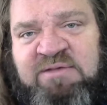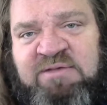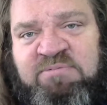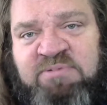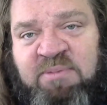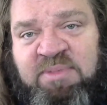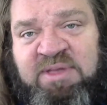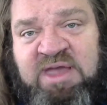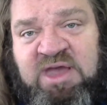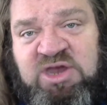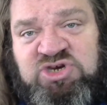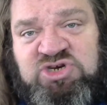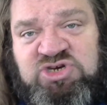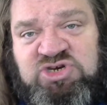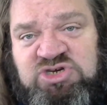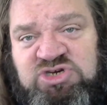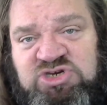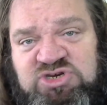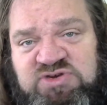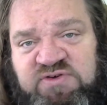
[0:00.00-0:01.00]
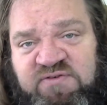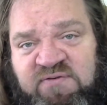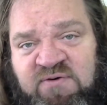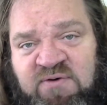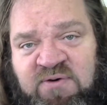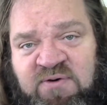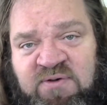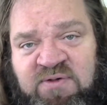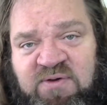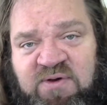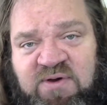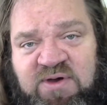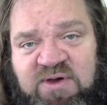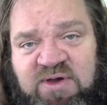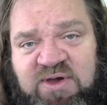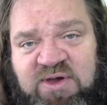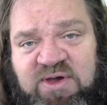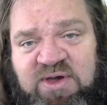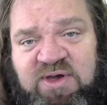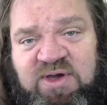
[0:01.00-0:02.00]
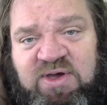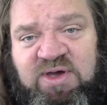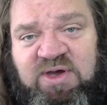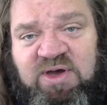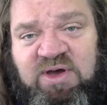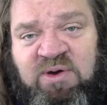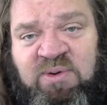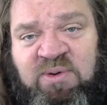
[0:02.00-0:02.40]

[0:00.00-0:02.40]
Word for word: publications for a,